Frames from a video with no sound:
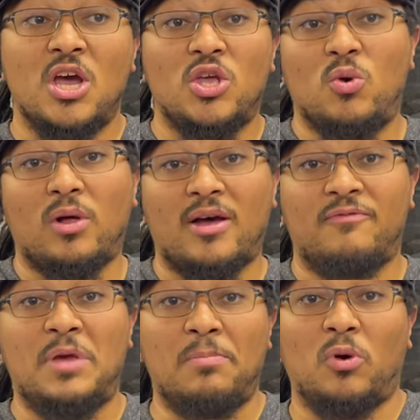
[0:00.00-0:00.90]
you will have
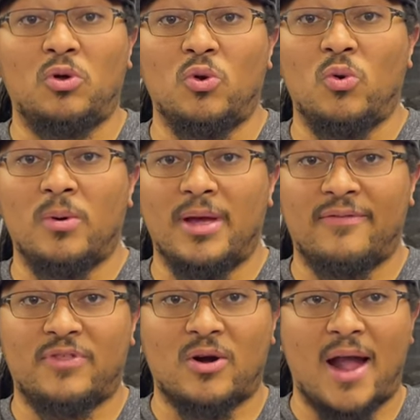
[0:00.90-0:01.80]
people who,
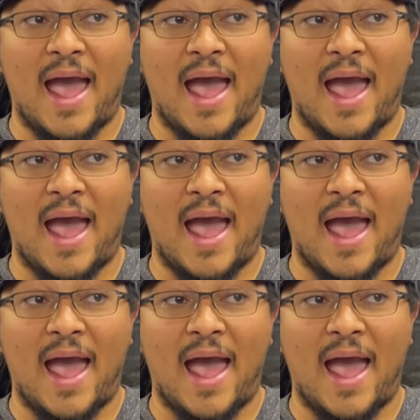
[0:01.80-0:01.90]
if they're